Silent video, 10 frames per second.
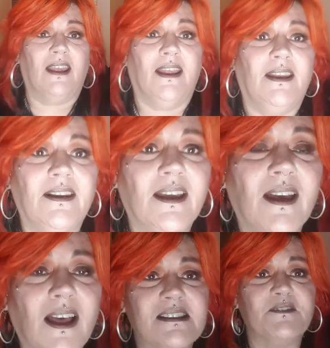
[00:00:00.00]
and
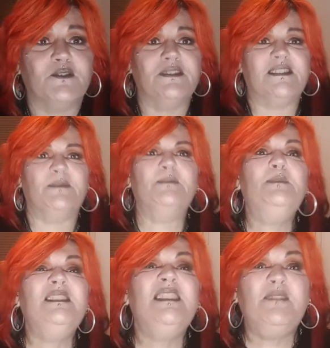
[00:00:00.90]
ask for it
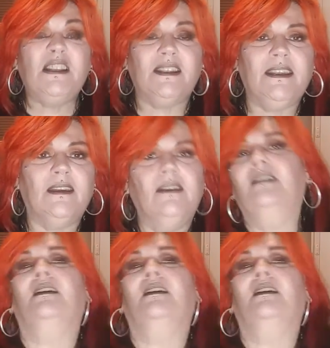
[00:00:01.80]
specifically.